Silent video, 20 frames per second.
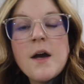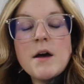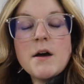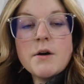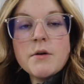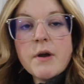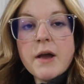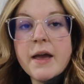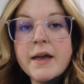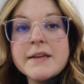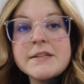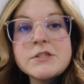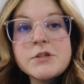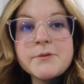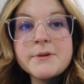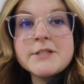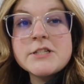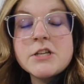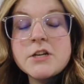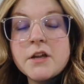Okay,
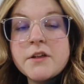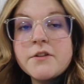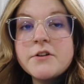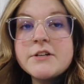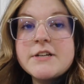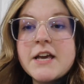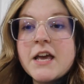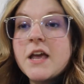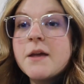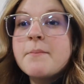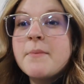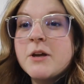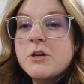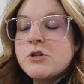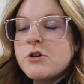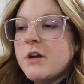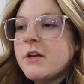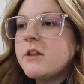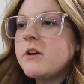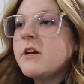so it's another day. My
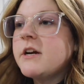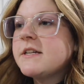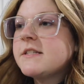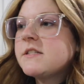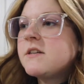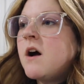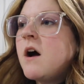trailer is